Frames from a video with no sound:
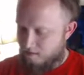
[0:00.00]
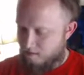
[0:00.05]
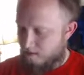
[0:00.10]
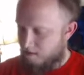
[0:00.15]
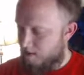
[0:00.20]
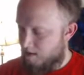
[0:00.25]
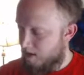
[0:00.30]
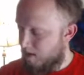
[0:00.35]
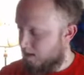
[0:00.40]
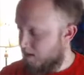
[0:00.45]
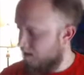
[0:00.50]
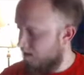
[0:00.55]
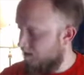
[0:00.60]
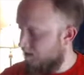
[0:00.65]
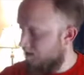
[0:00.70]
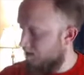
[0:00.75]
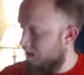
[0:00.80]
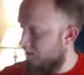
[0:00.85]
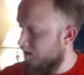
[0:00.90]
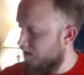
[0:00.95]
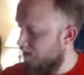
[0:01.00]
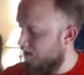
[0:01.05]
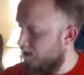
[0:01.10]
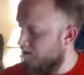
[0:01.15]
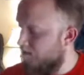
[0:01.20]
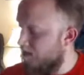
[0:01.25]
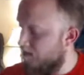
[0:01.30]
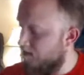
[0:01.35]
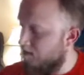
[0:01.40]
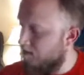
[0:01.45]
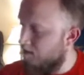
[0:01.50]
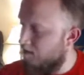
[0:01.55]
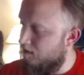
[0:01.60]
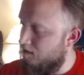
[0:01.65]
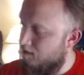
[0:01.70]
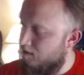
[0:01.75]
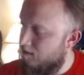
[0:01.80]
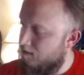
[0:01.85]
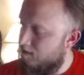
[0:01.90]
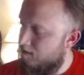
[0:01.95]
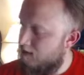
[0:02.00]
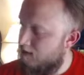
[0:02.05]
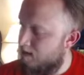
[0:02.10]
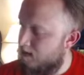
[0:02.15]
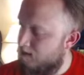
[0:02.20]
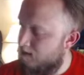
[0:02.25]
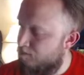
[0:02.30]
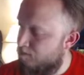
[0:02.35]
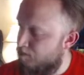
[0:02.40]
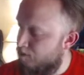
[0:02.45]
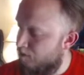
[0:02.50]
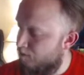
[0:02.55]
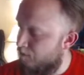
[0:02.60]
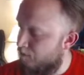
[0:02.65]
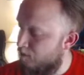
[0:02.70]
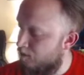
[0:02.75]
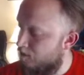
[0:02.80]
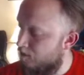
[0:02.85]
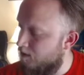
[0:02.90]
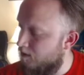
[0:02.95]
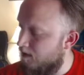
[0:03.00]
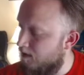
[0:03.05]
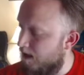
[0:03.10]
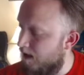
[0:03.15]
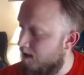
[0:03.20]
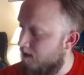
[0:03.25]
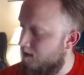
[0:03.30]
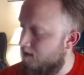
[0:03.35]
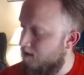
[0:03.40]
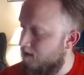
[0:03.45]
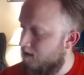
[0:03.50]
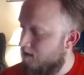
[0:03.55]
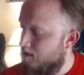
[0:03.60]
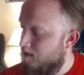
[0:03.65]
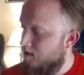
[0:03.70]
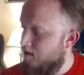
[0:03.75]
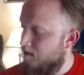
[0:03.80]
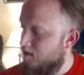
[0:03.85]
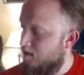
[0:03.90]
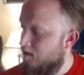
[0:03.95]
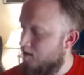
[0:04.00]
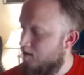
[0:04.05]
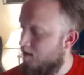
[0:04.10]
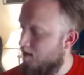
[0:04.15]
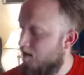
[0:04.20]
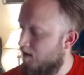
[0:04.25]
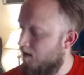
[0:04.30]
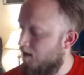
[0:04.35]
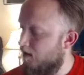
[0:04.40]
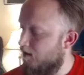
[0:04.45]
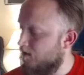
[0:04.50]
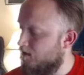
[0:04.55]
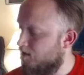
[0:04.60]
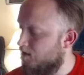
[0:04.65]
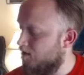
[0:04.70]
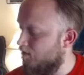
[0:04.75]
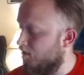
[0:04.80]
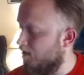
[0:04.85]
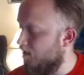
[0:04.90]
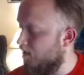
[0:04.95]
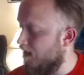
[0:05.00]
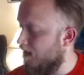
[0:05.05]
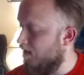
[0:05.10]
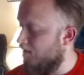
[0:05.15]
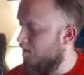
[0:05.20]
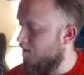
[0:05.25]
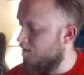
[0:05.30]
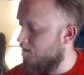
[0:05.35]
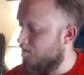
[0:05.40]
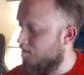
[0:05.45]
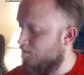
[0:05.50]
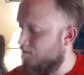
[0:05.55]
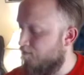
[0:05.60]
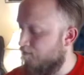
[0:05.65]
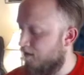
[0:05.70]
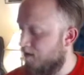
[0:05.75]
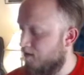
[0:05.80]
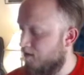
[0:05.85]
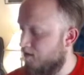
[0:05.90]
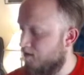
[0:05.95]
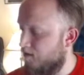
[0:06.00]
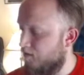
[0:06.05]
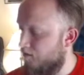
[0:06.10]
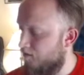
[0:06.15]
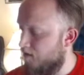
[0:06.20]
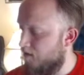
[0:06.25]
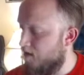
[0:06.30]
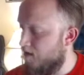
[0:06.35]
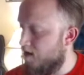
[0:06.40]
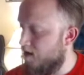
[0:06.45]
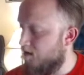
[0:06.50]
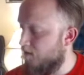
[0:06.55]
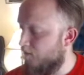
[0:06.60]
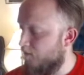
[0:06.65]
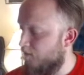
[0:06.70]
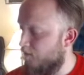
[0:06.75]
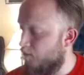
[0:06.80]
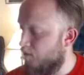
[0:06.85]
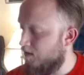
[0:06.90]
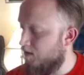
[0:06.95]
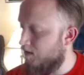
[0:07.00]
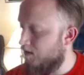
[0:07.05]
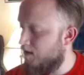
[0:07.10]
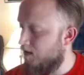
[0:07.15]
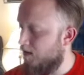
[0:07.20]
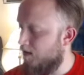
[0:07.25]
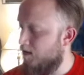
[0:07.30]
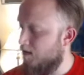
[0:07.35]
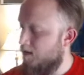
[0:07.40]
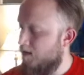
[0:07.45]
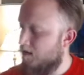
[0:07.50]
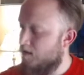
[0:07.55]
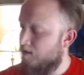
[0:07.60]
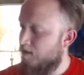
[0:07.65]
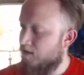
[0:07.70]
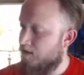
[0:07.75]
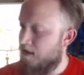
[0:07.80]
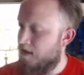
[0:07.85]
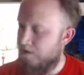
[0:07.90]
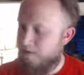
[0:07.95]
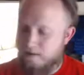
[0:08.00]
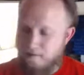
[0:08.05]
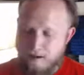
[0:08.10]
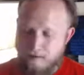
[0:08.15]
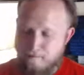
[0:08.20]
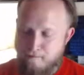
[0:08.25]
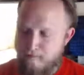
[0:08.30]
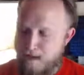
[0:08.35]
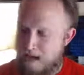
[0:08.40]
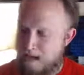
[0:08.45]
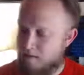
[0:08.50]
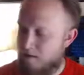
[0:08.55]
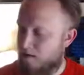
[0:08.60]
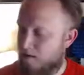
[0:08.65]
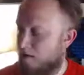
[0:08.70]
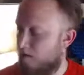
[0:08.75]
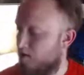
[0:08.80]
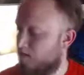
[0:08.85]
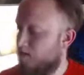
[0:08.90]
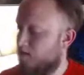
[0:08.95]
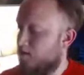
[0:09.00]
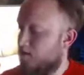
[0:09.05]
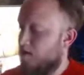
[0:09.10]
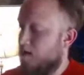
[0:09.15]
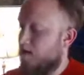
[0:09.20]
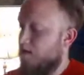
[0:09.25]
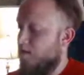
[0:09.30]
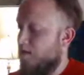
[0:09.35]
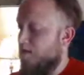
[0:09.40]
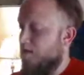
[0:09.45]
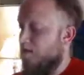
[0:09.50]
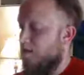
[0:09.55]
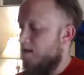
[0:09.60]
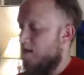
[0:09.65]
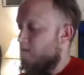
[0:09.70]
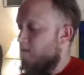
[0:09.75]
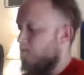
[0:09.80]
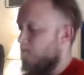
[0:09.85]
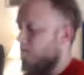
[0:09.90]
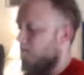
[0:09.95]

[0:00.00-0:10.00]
19 is enough to get a Mazo. We're not going to push it further than that. So 11 plus 3 is 14. So that's enough to buy Mammoth also. Getting rid of him